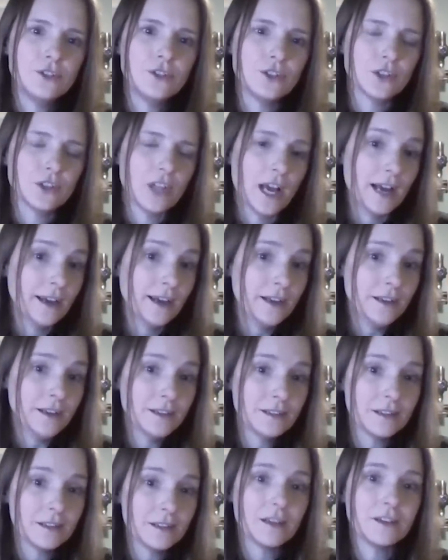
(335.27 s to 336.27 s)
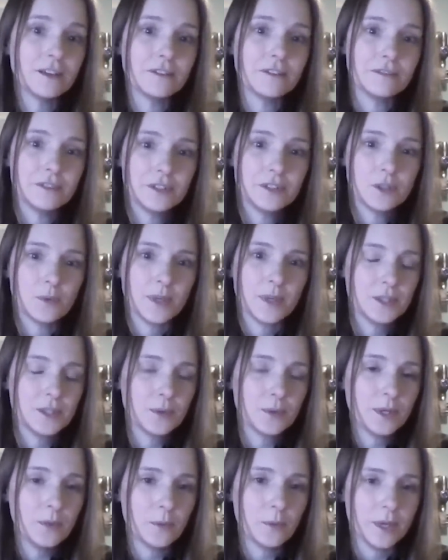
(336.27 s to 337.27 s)
July of
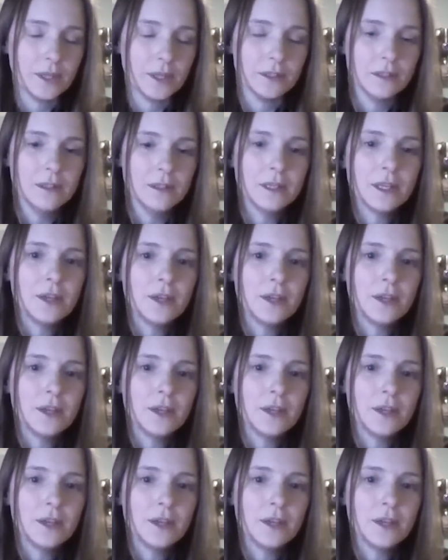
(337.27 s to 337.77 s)
2021